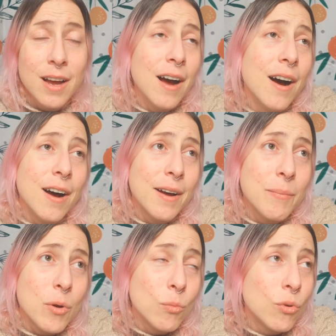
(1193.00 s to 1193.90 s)

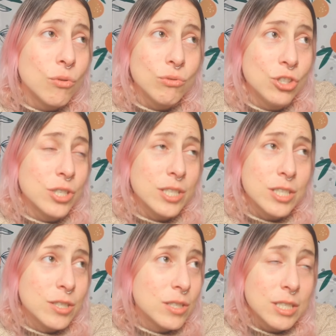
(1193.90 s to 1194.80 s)
We'll
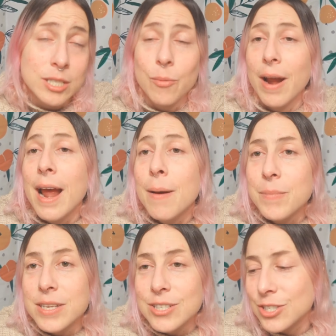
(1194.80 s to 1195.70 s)
just see what happens.